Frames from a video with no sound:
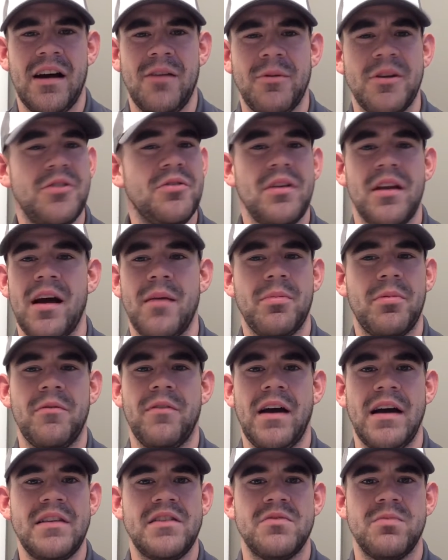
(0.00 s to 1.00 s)
We do not
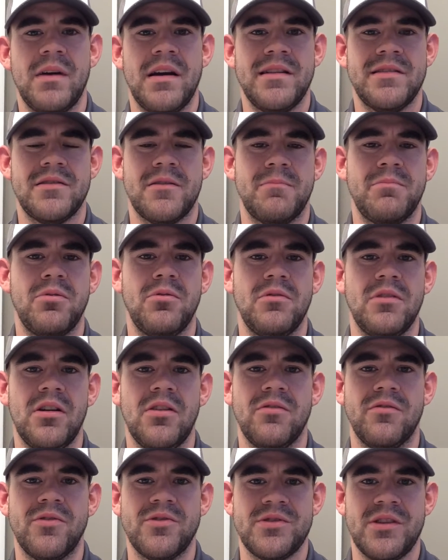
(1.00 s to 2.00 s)
provide sweats or
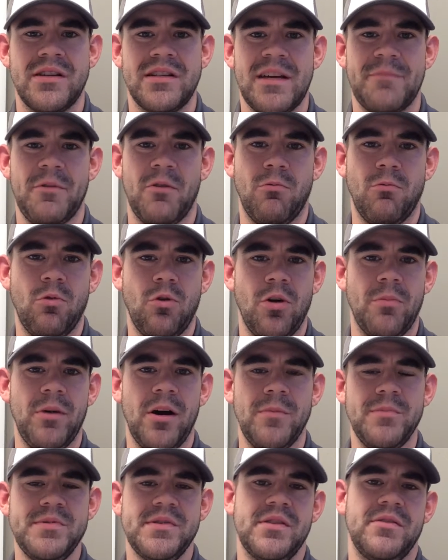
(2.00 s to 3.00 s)
pullovers or any type of
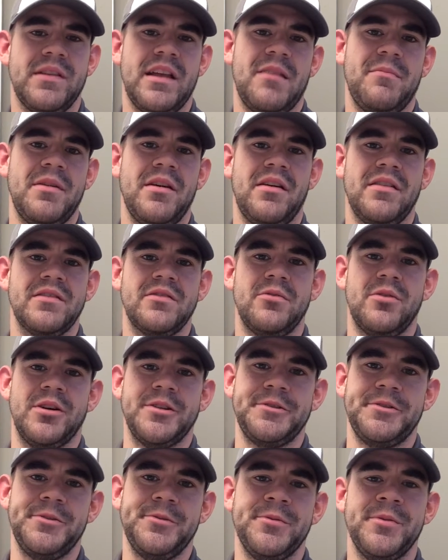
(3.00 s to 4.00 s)
warm-up, so that'll be also
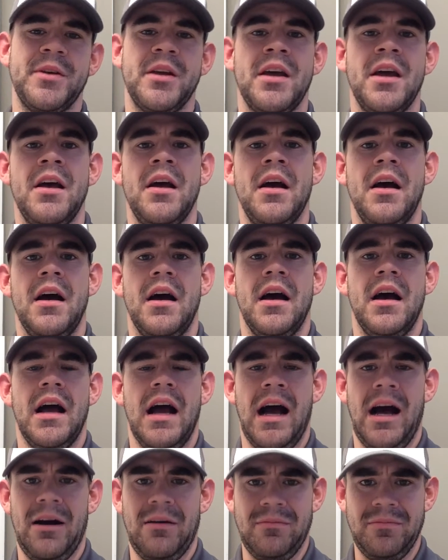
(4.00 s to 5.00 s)
on
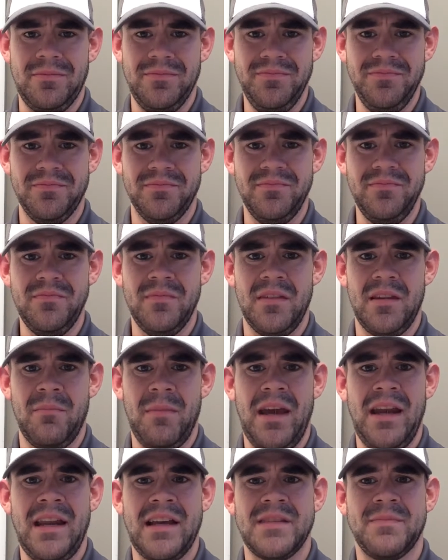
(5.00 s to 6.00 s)
you. The
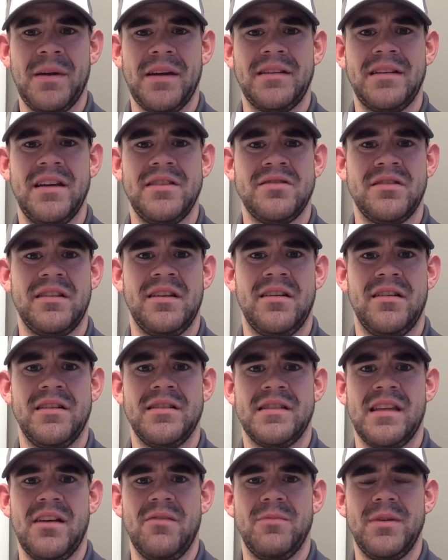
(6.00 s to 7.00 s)
main expectation there
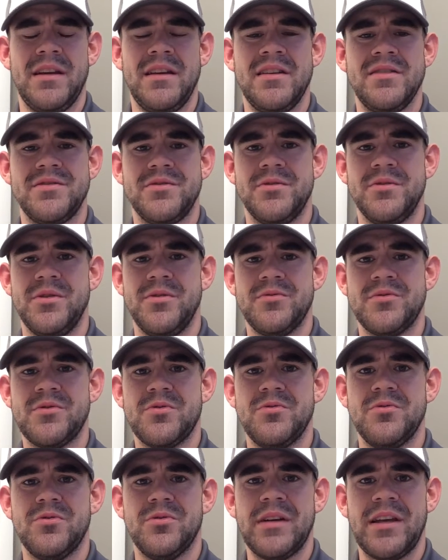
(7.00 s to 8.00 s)
is that we issue you
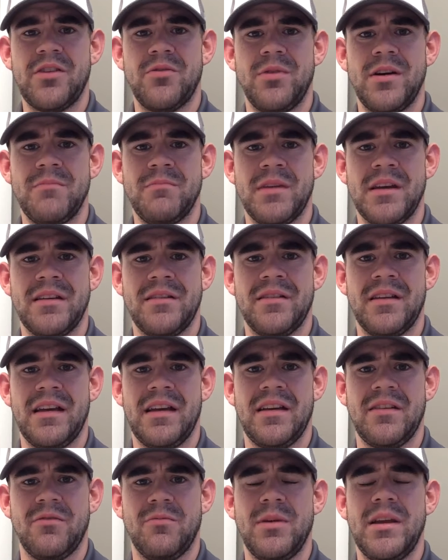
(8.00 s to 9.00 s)
school equipment,
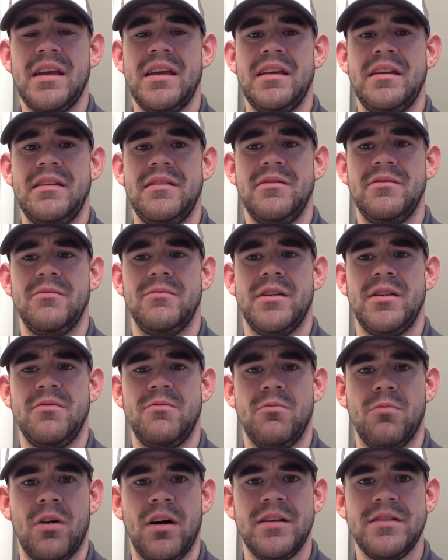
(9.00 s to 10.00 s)
and we
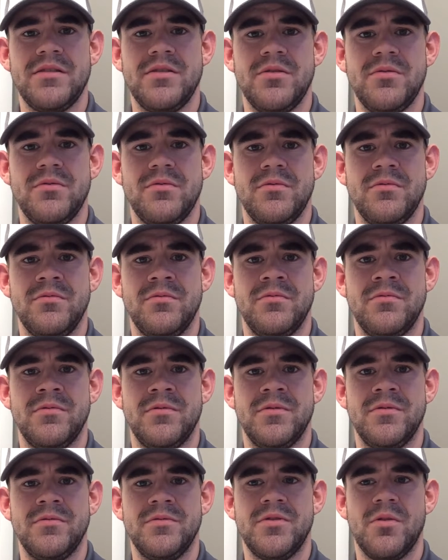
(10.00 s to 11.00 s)
want you
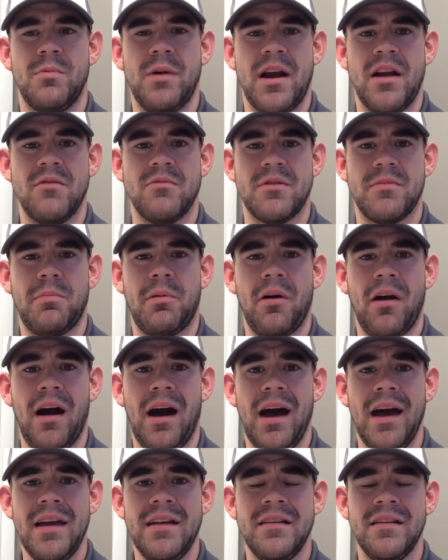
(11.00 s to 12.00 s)
to wear it with
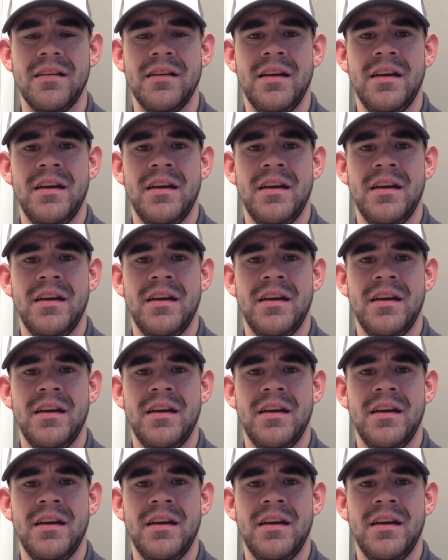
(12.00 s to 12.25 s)
pride.